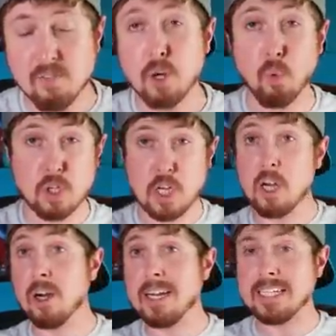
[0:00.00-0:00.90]
If you're
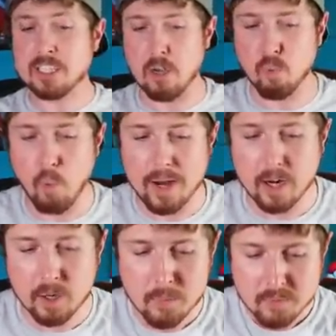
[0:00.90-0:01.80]
curious of
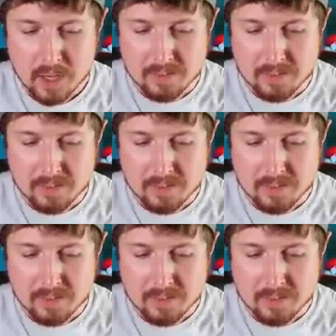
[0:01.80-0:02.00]
where